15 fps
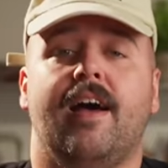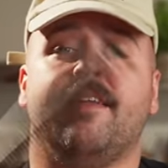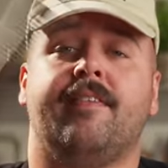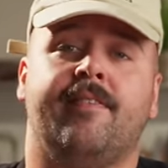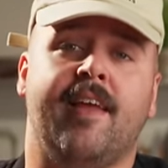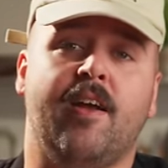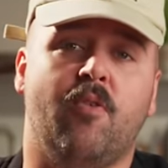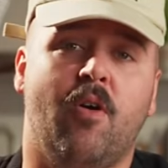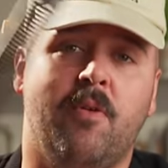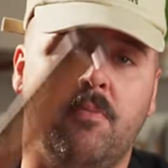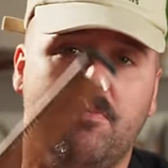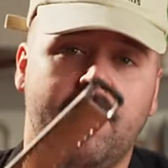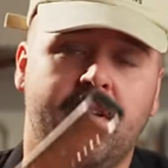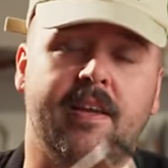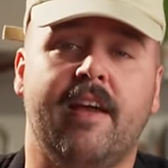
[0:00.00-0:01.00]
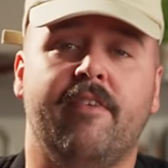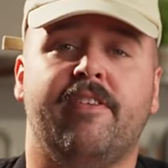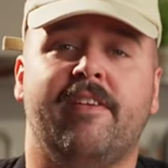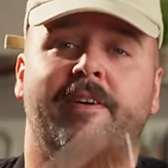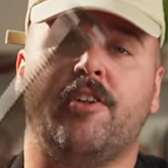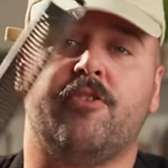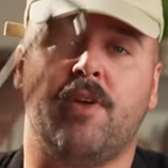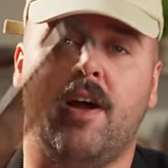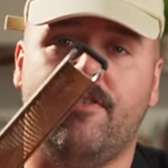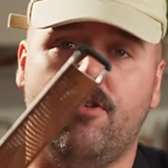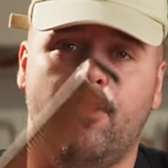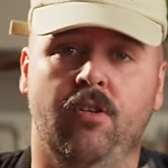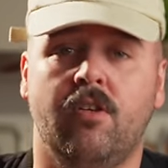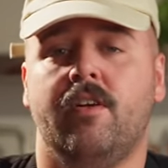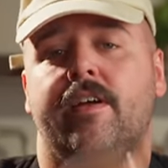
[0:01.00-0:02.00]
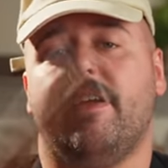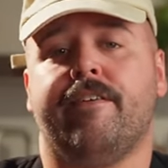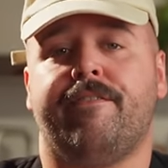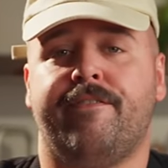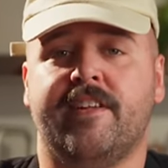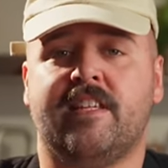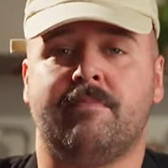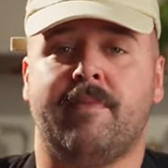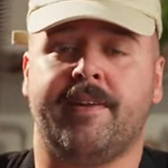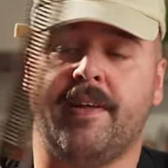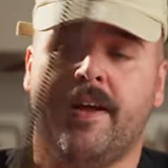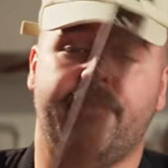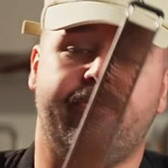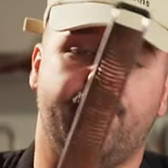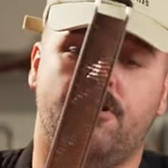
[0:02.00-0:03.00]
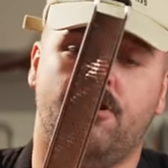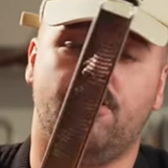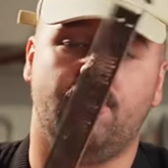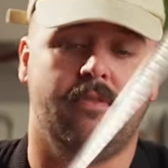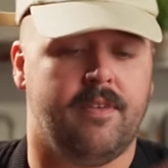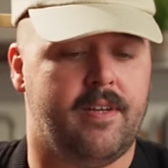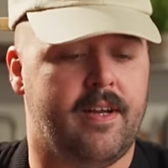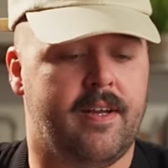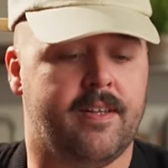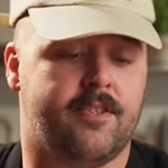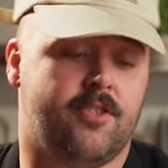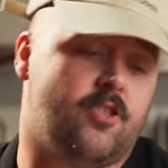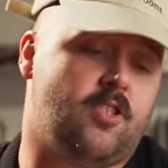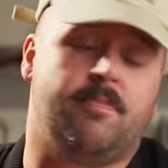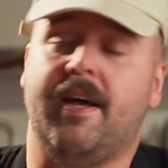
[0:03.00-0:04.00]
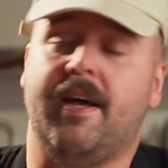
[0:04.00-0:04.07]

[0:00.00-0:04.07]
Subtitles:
I take one with me every time I travel, it fits in my knife roll, and it's just the